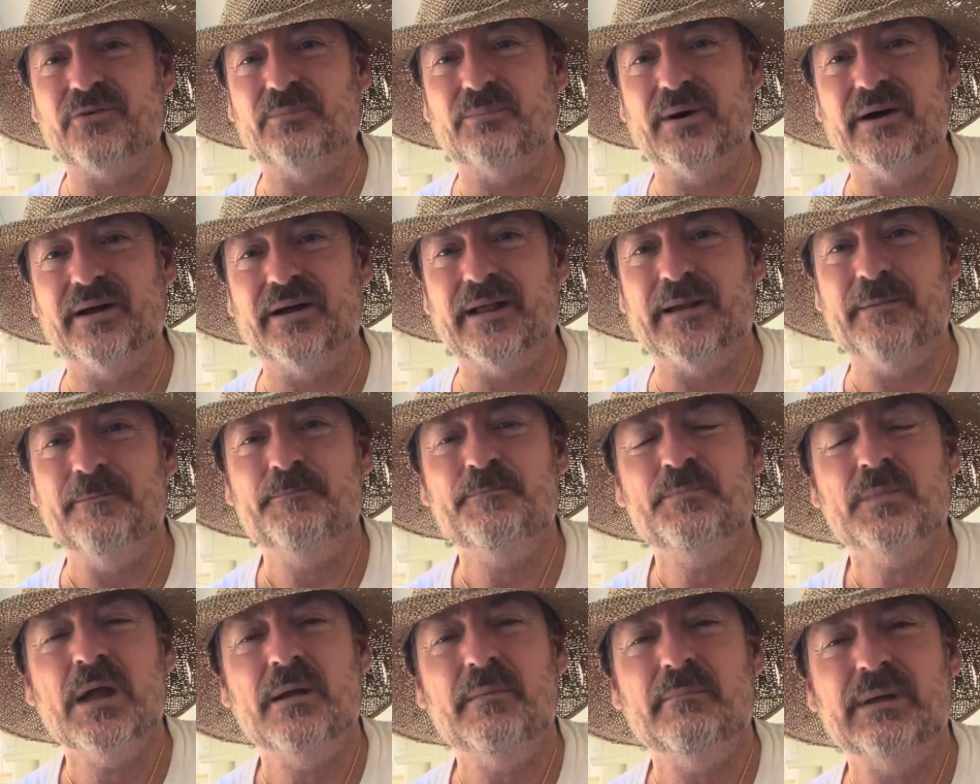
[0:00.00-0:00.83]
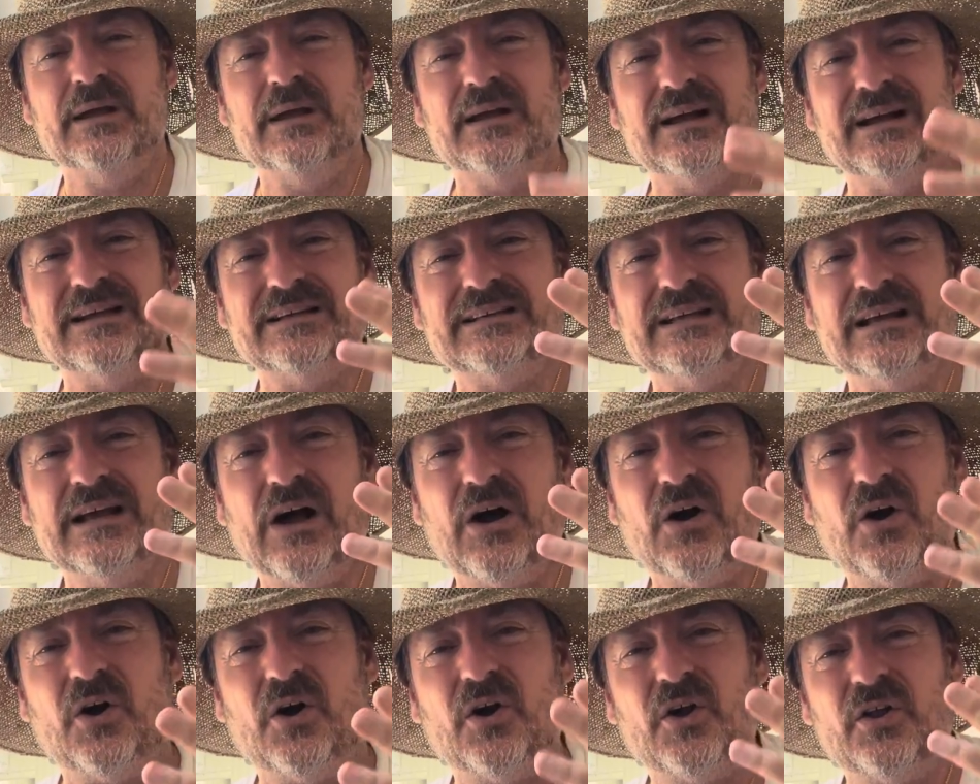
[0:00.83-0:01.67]
buddy, because
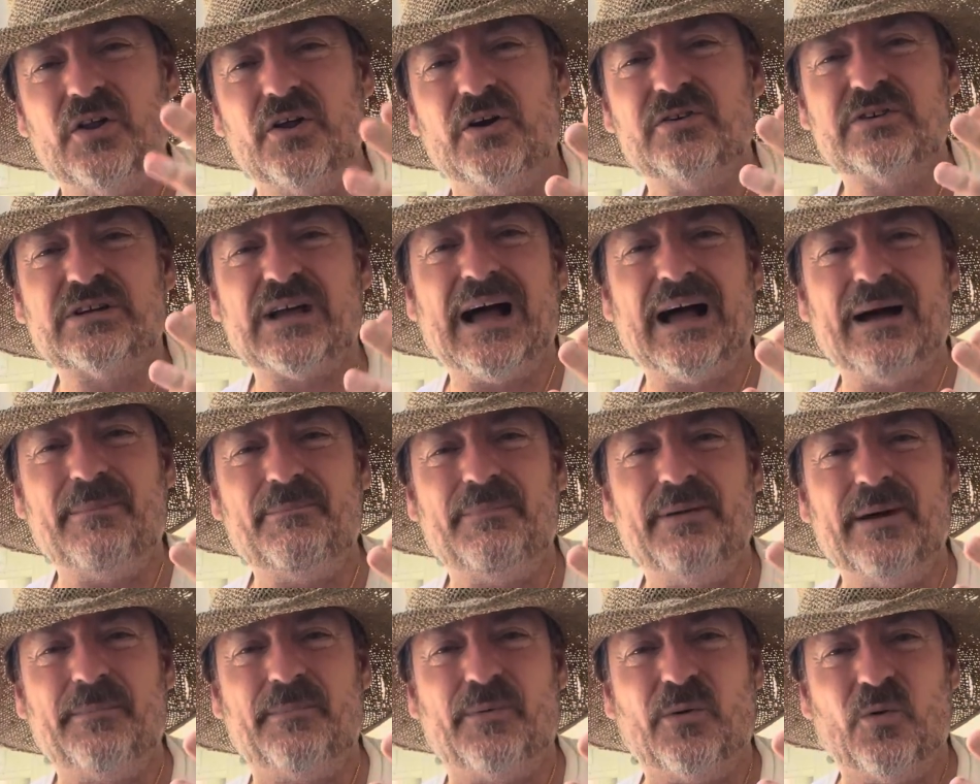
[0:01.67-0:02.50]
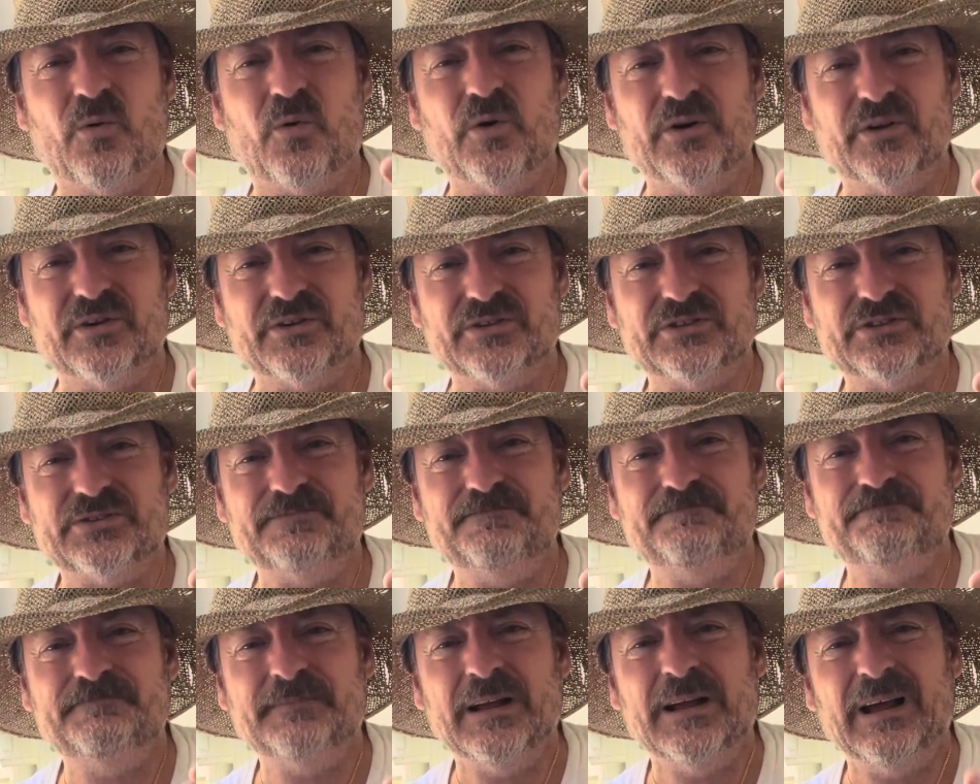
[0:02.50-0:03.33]
all those hot pepper oils
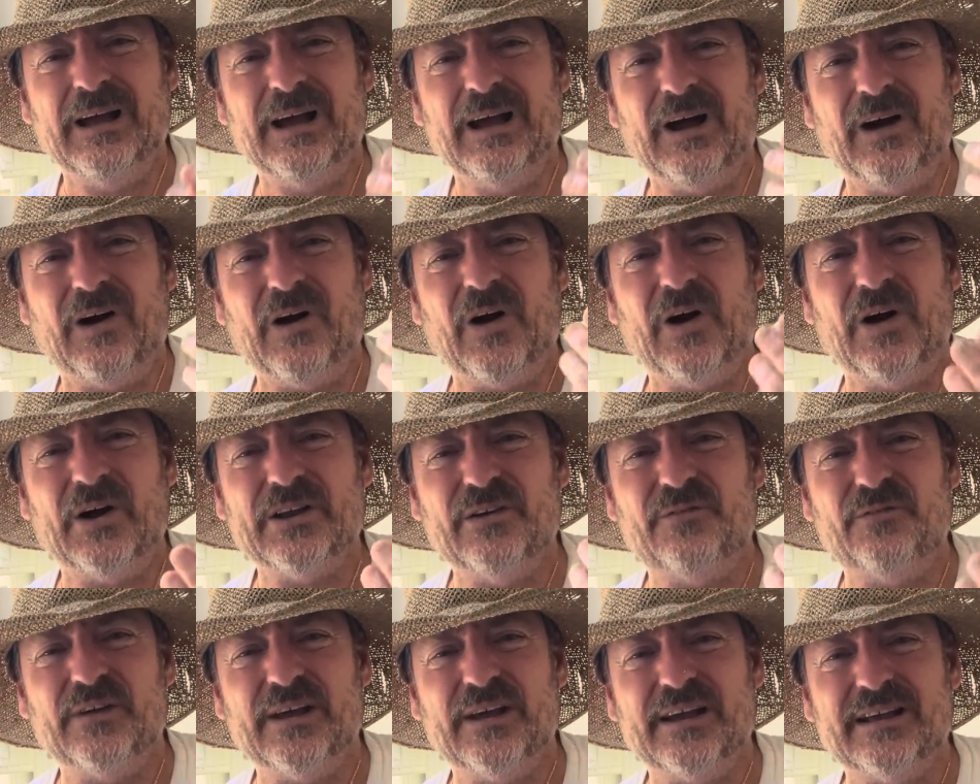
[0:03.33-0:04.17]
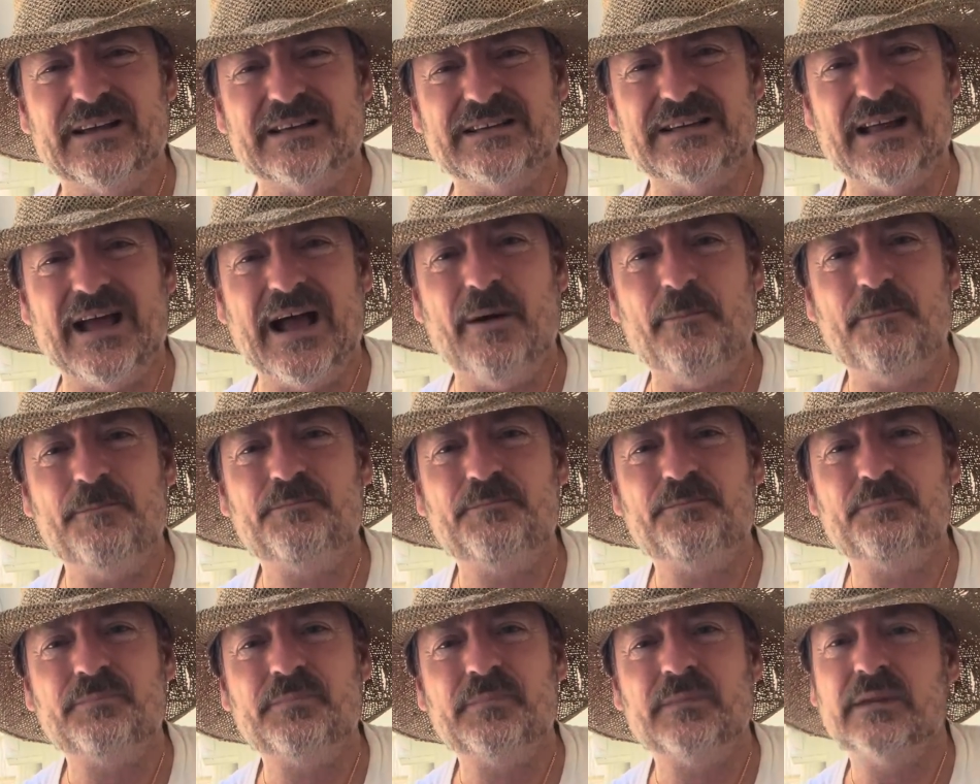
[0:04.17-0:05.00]
are on your fingers now.
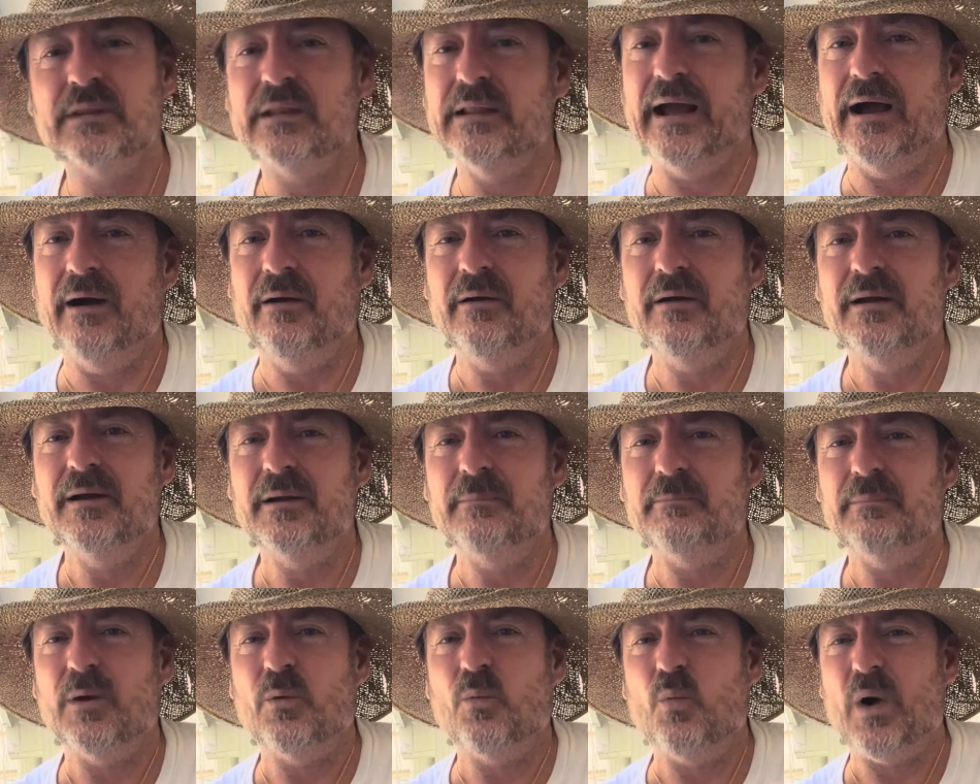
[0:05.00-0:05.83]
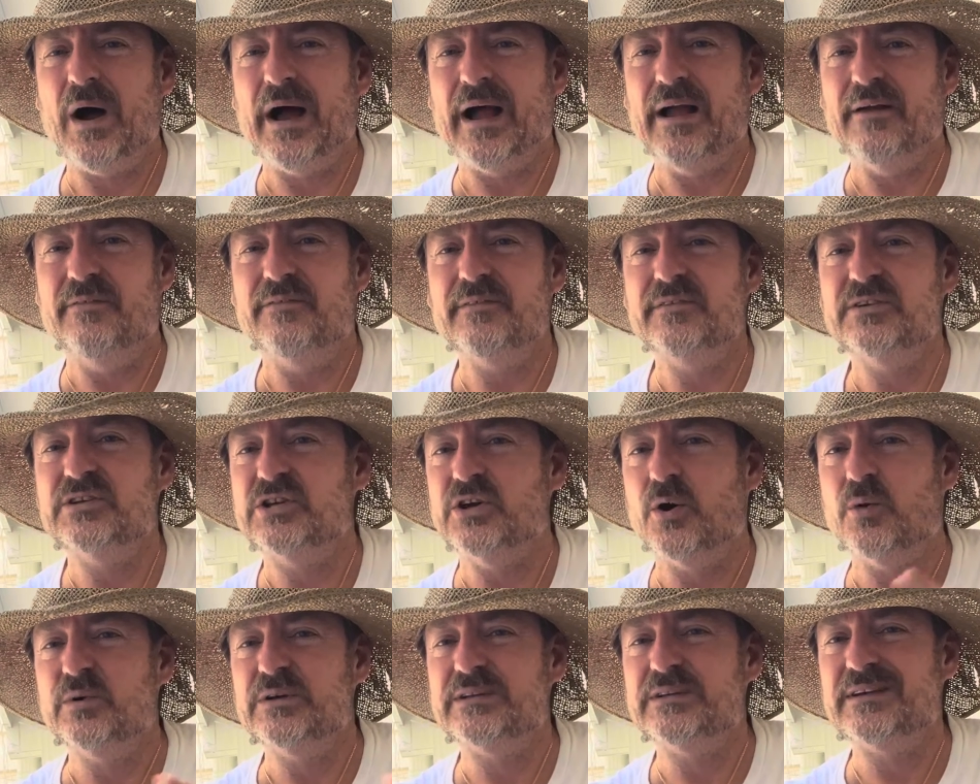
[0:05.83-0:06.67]
Now, my wife, she
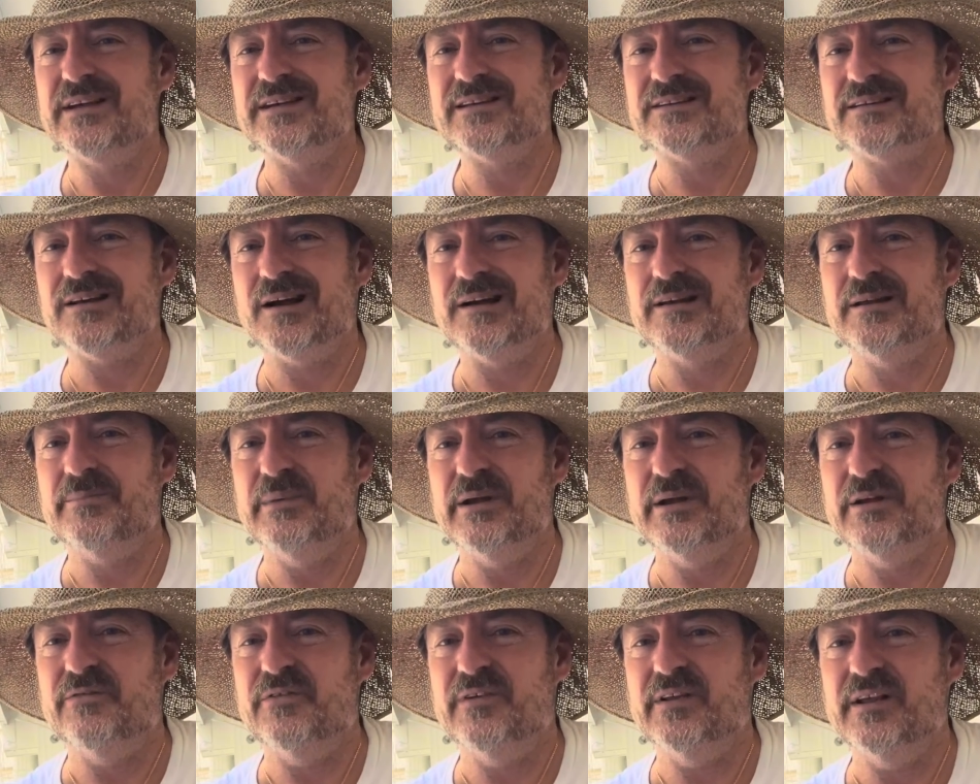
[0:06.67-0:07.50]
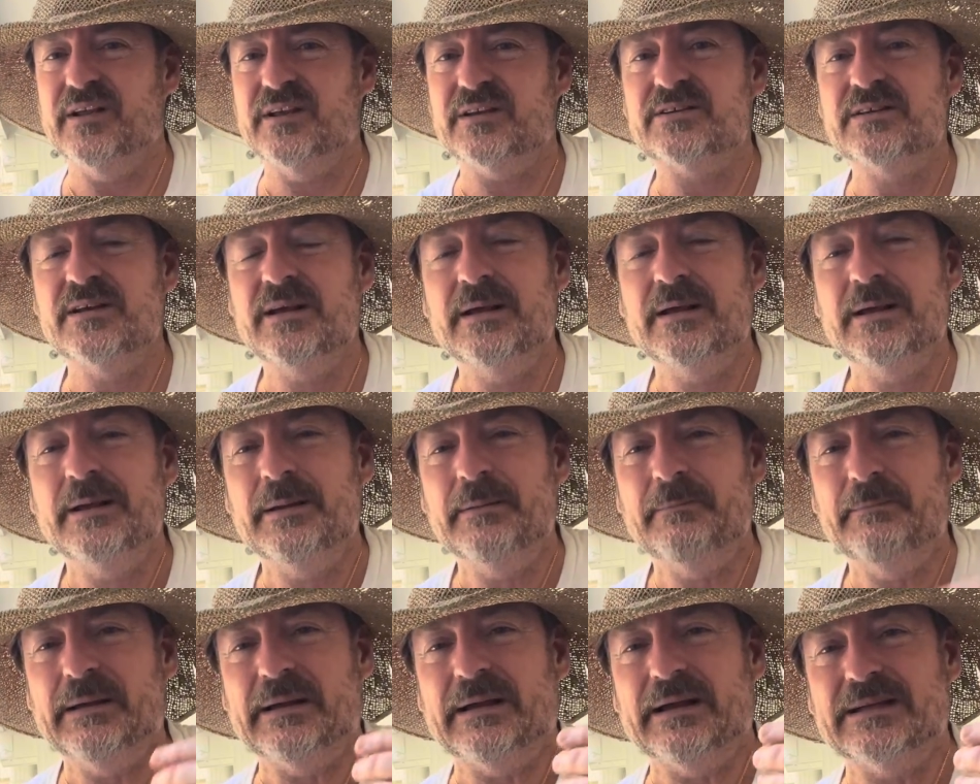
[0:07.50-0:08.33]
always gets on to me for this,
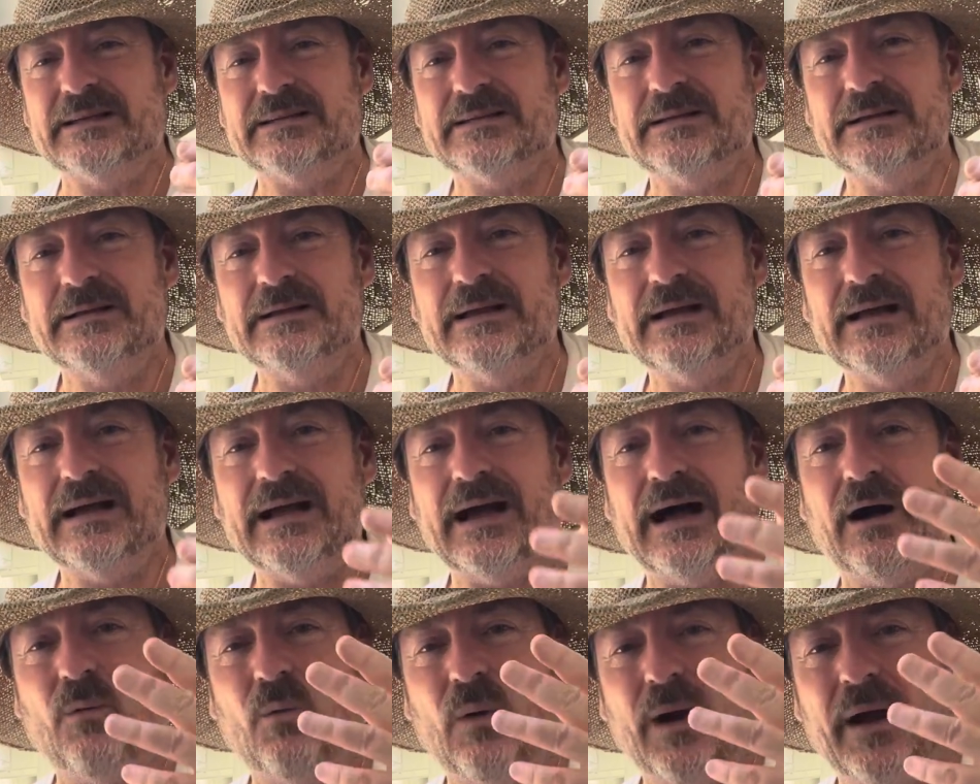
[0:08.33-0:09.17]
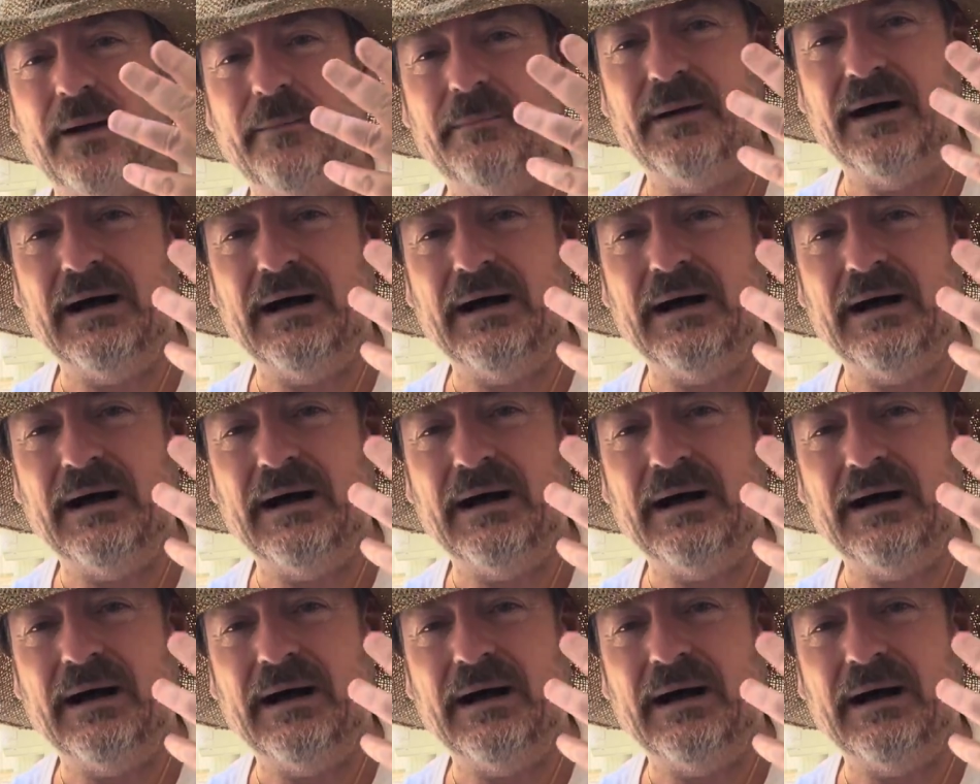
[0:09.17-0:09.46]
because I'll wipe my